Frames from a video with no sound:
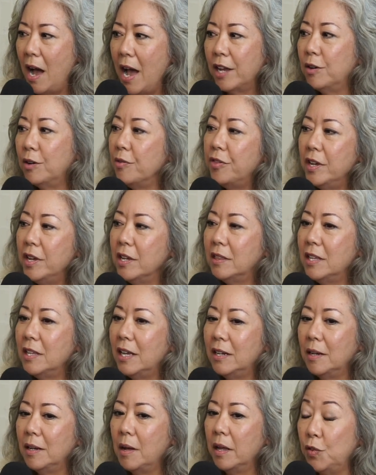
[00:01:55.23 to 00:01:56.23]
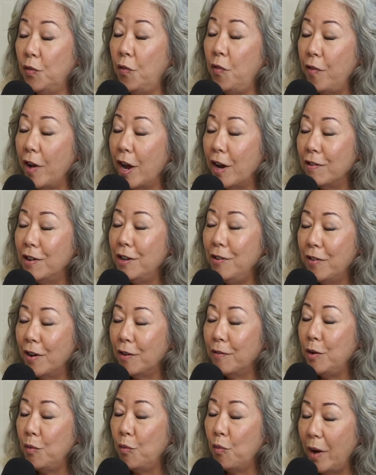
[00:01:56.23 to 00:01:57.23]
I don't think that it's very,
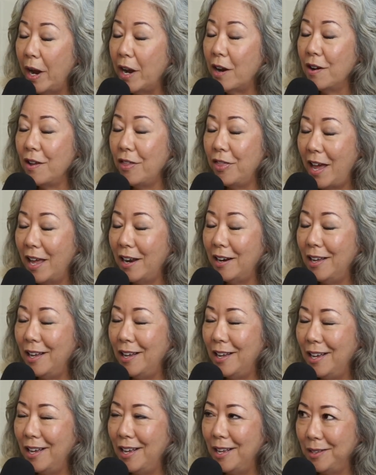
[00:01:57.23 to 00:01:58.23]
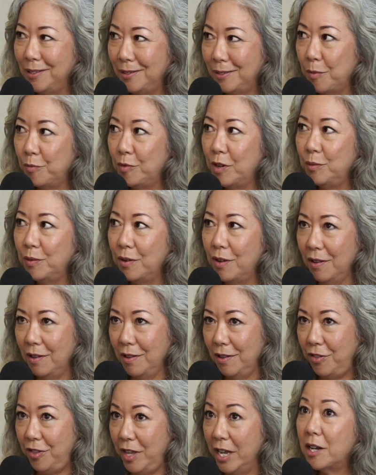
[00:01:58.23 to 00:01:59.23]
very rare that someone
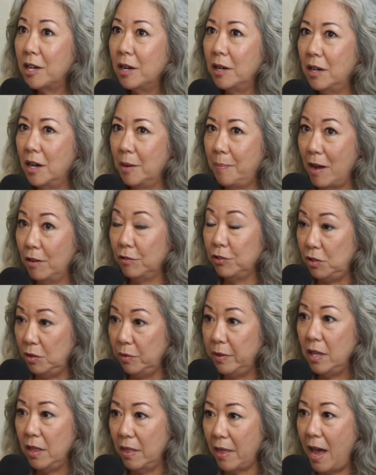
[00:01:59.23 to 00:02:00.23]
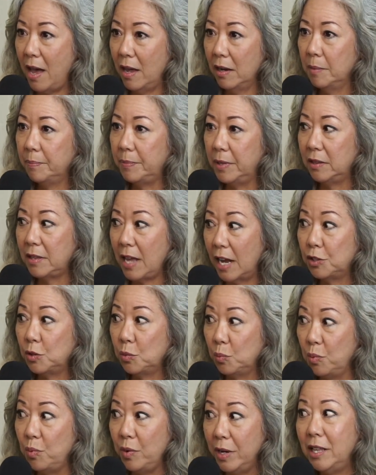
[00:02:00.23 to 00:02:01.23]
will think about doing that, but
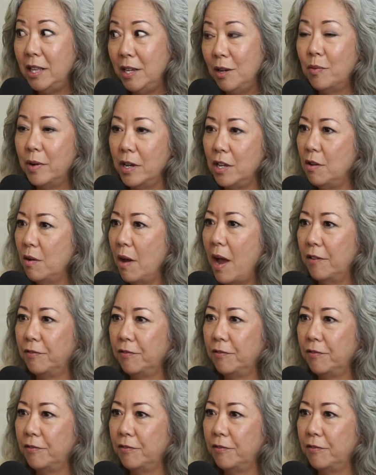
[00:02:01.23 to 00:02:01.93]
that's really what you